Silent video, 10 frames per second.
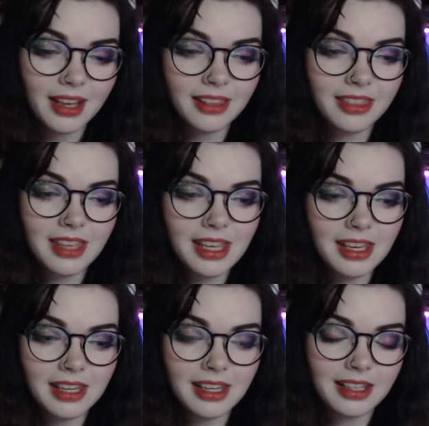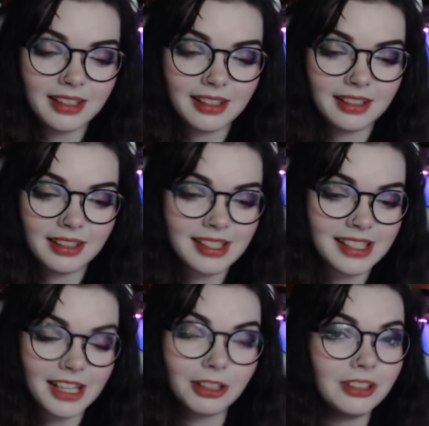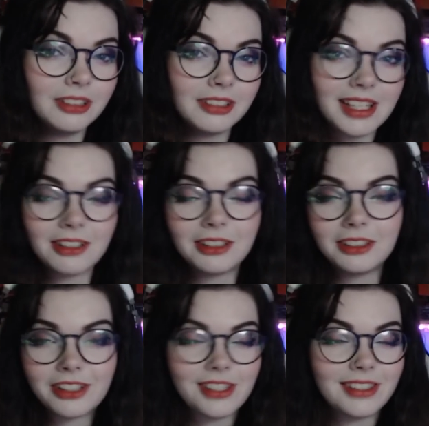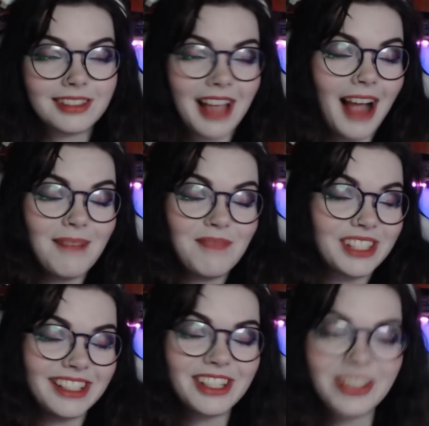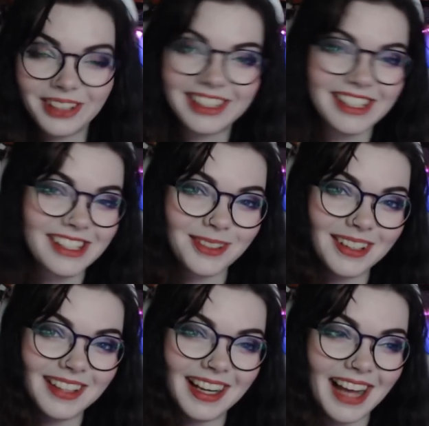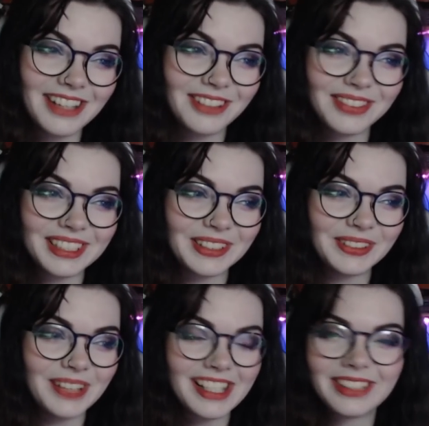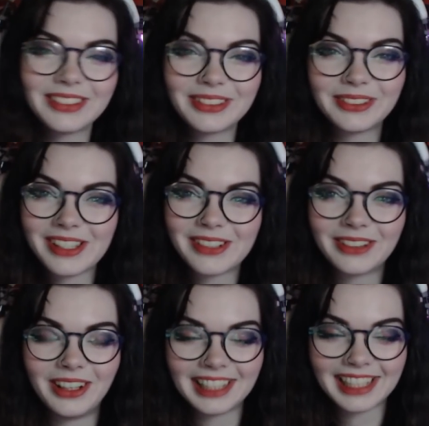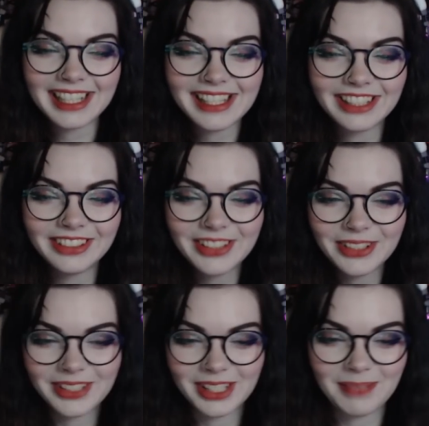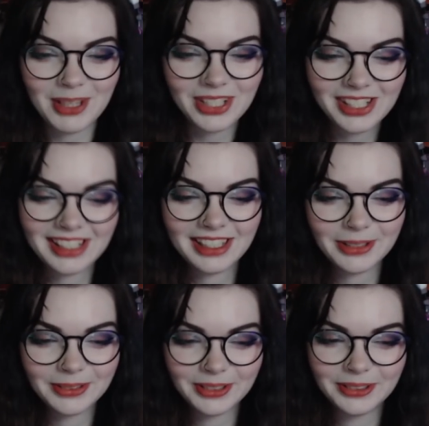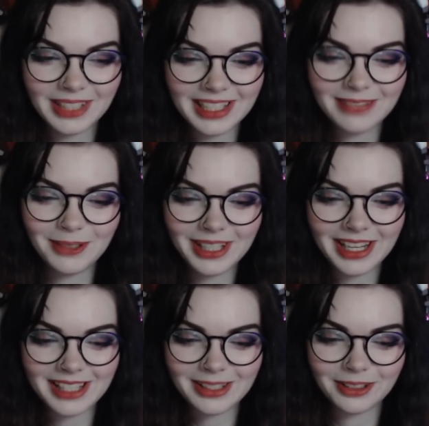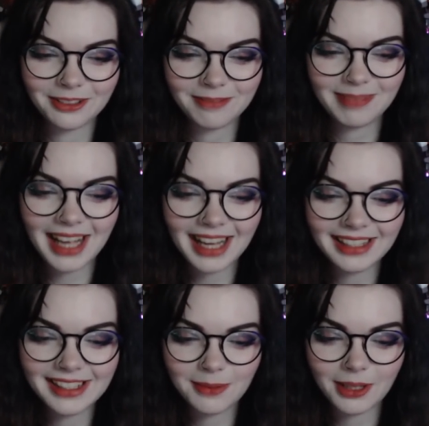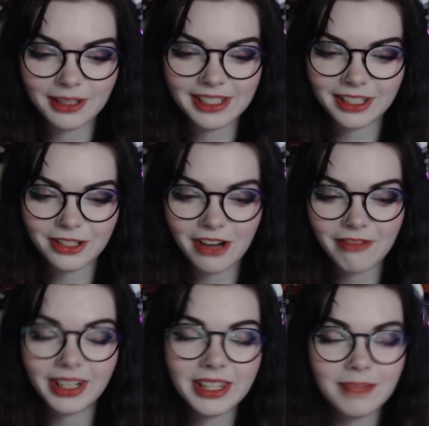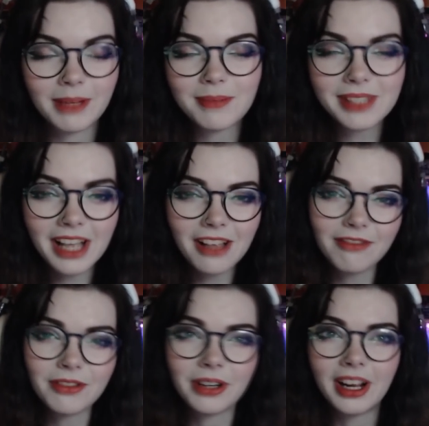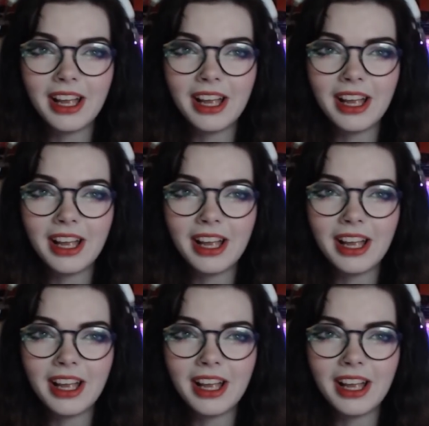The... Cyril just... I'm just enjoying his storyline. I don't really know... I still don't know what's going on. Like, he's still so suspicious, and I don't know, like, what his sort of plan is, whether he's gonna try and find them by himself, or...